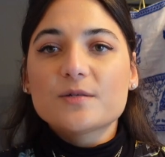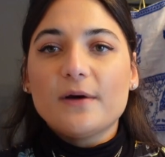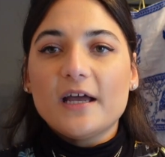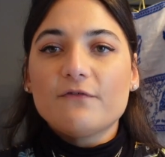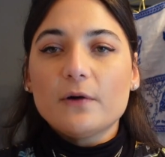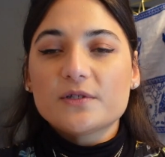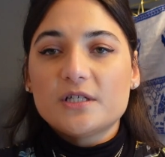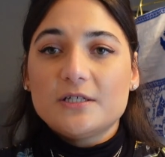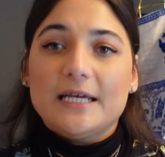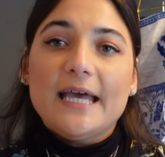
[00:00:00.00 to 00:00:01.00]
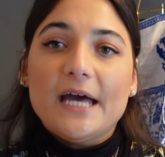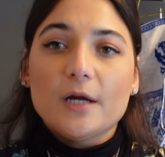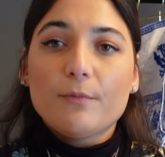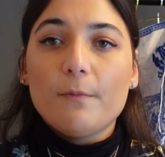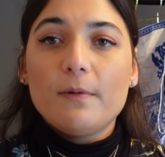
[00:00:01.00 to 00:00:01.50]
but if I was to do it again, I
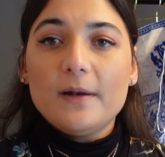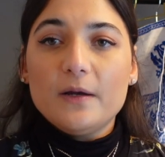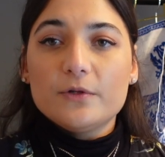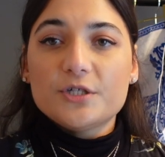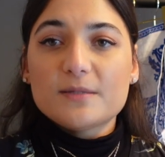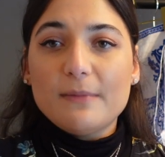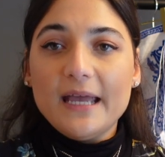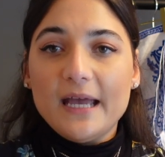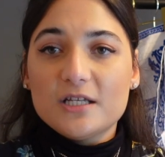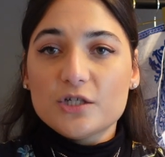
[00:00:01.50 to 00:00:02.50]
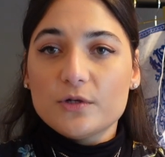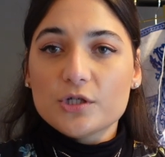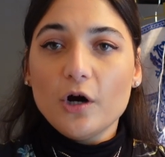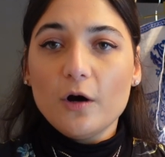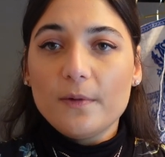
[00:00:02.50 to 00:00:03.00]
probably would just make it into a
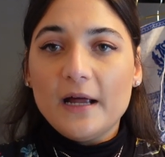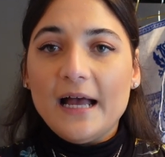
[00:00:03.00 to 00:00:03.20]
top